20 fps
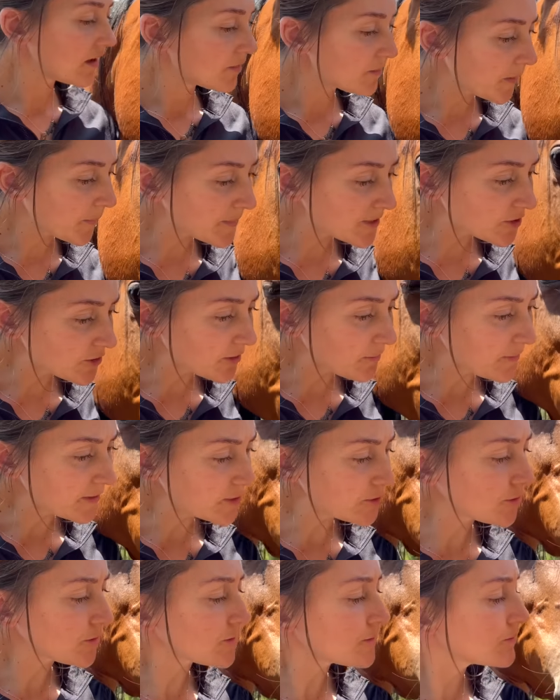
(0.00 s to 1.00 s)
Mommy's gonna
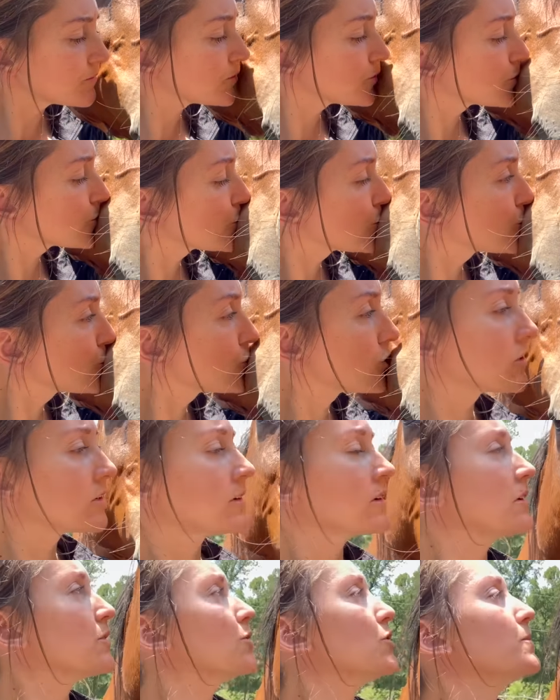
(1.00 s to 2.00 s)
miss you.
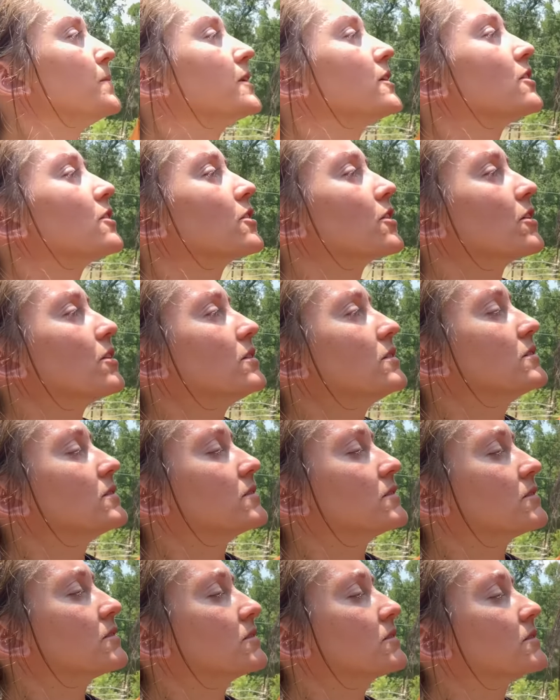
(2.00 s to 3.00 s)
You be a good girl.
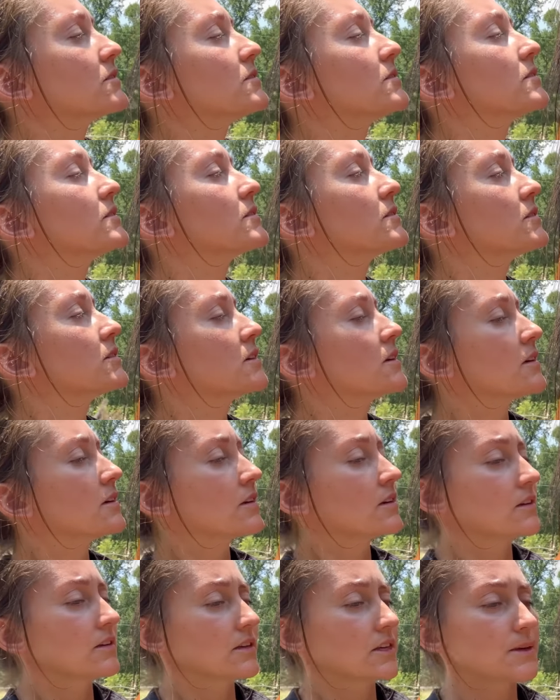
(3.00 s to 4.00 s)

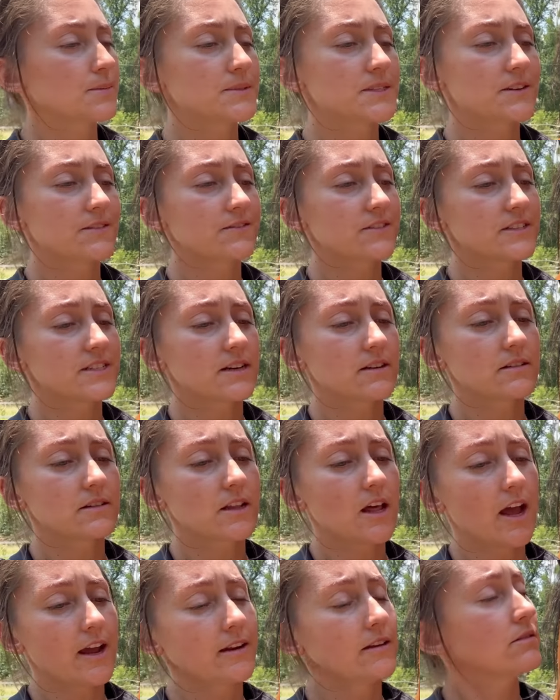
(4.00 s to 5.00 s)
Keep Zinfandel in
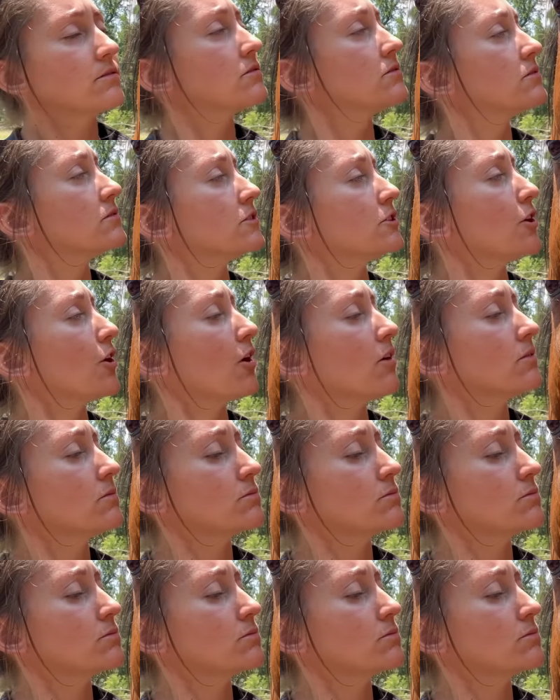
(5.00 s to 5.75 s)
line. Yeah.